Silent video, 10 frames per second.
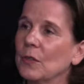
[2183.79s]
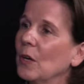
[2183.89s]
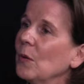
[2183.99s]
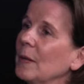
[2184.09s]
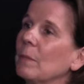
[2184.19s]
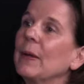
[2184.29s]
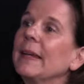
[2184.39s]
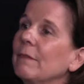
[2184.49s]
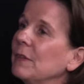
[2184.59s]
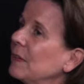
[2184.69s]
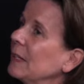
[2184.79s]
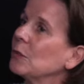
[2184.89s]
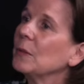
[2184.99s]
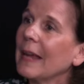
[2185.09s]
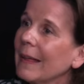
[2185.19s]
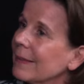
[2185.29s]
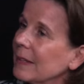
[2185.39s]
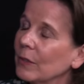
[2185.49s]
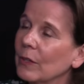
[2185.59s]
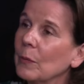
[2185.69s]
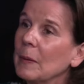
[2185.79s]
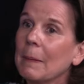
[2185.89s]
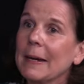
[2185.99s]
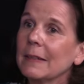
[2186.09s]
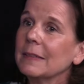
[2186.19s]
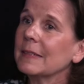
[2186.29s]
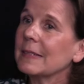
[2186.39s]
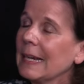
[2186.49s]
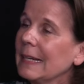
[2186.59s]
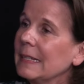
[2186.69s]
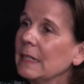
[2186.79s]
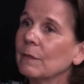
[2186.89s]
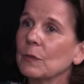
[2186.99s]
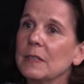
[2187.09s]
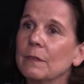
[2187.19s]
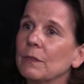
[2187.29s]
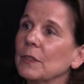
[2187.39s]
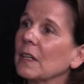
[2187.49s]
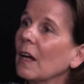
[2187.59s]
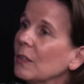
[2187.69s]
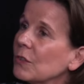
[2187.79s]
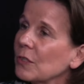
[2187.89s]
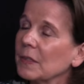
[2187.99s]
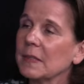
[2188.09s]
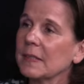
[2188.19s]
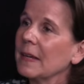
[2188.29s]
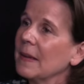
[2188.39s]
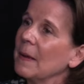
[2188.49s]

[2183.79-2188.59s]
you know, and bring everything together, you know, and my understanding for different cultures,